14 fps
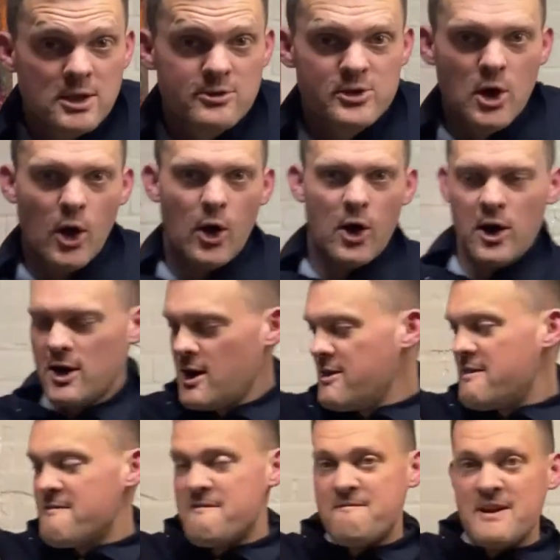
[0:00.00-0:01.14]
that you've got
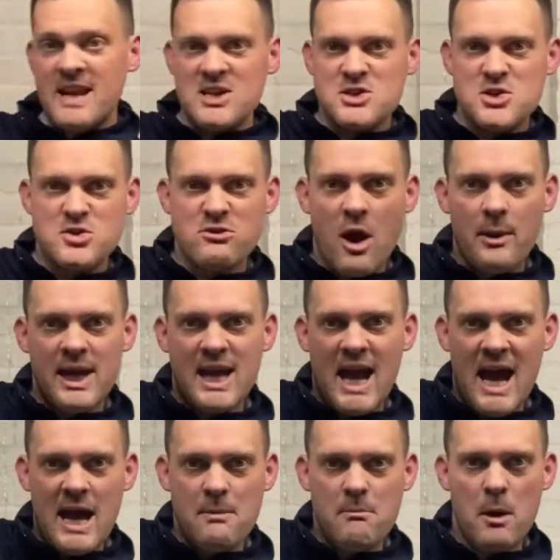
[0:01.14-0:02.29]
the finished throwing
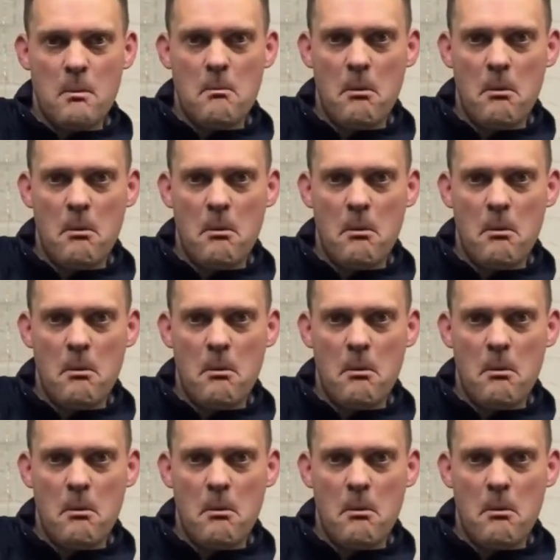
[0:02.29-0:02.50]
game,